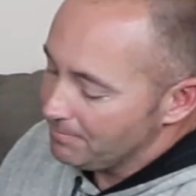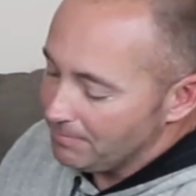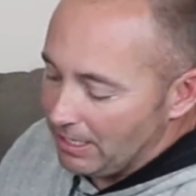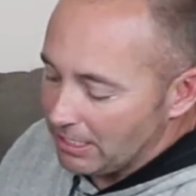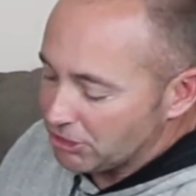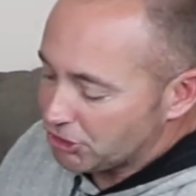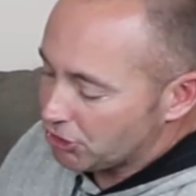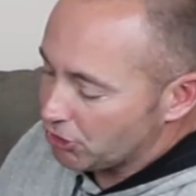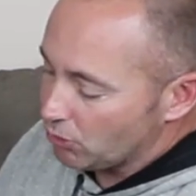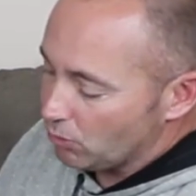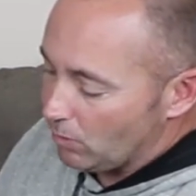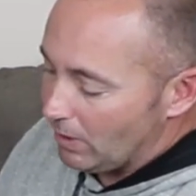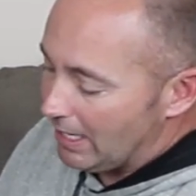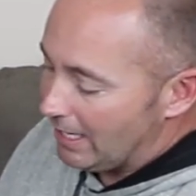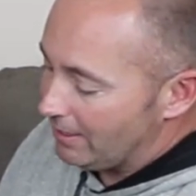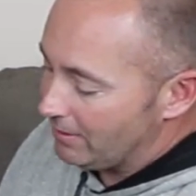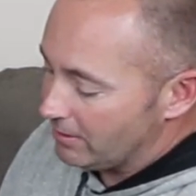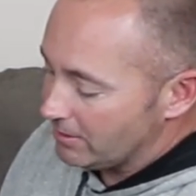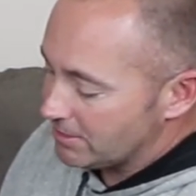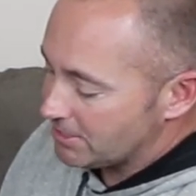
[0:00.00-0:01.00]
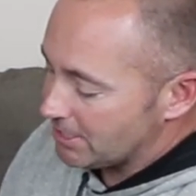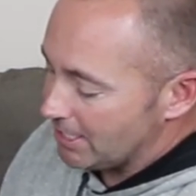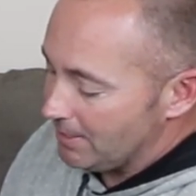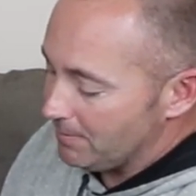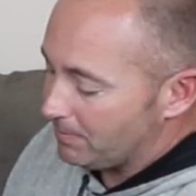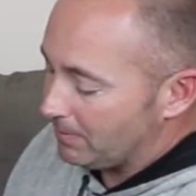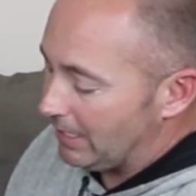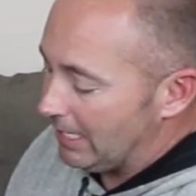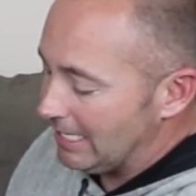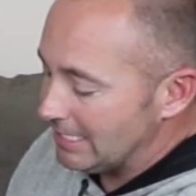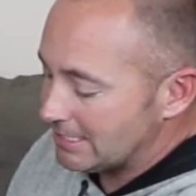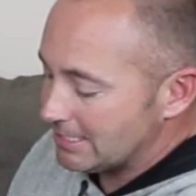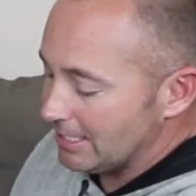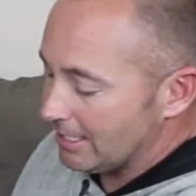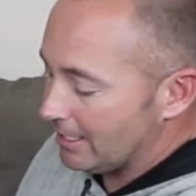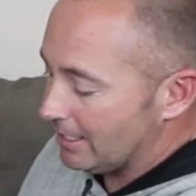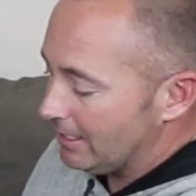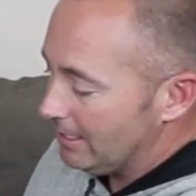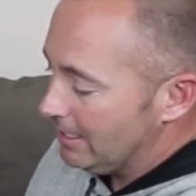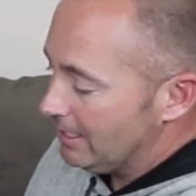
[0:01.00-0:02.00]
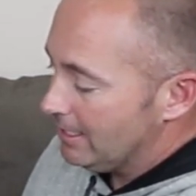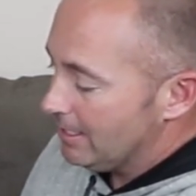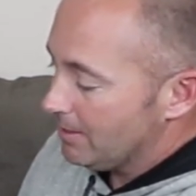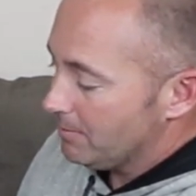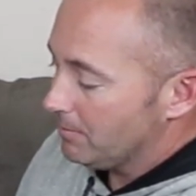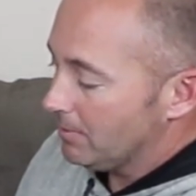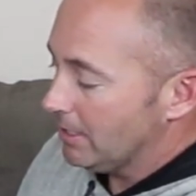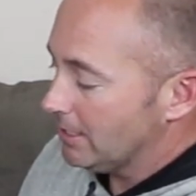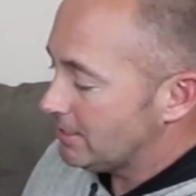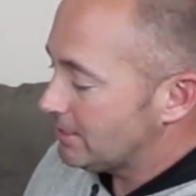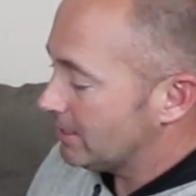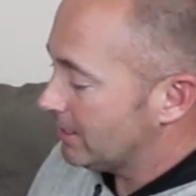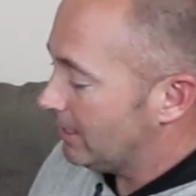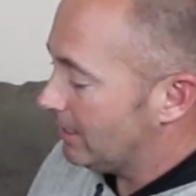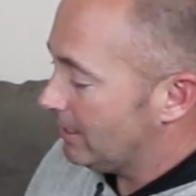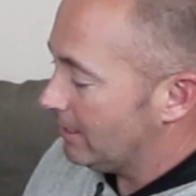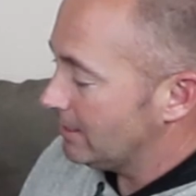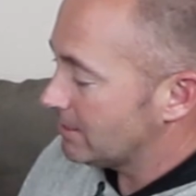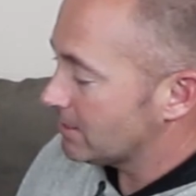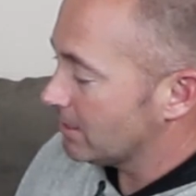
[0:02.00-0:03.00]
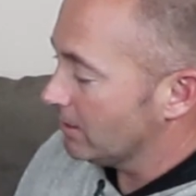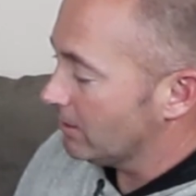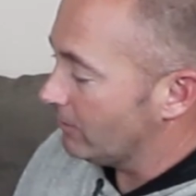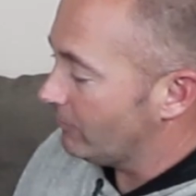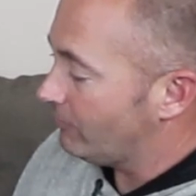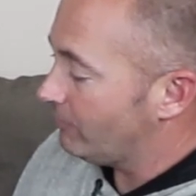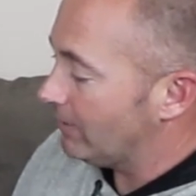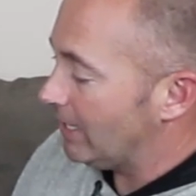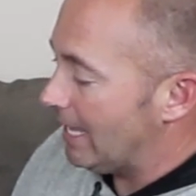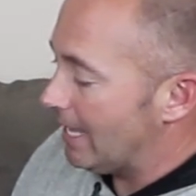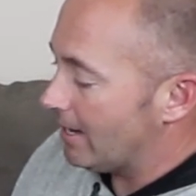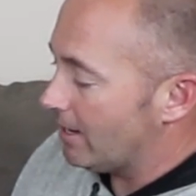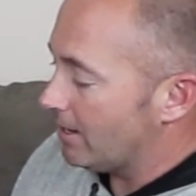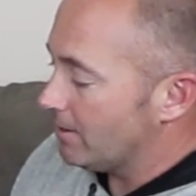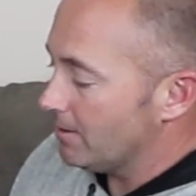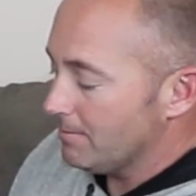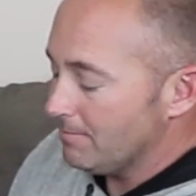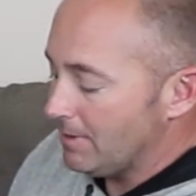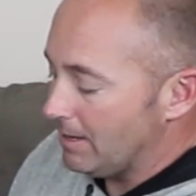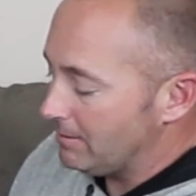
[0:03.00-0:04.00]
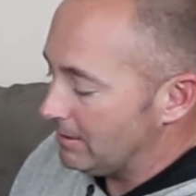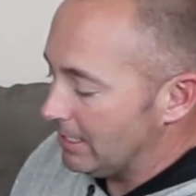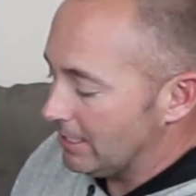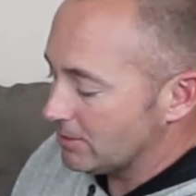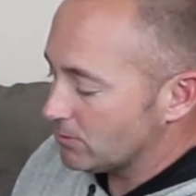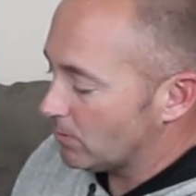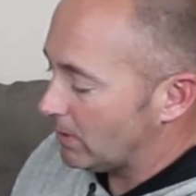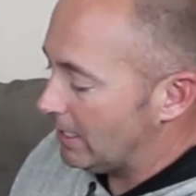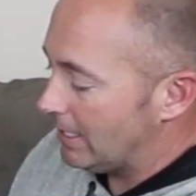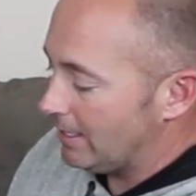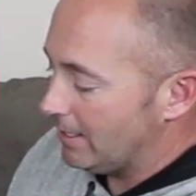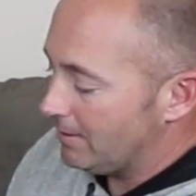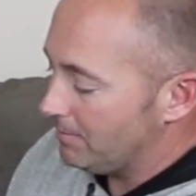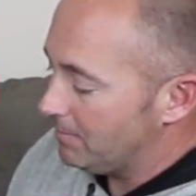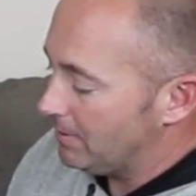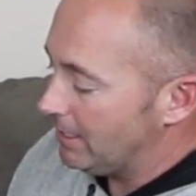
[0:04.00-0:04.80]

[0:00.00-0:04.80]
Not sure why. They're the same plastic, but it's a little flatter. Maybe that's why.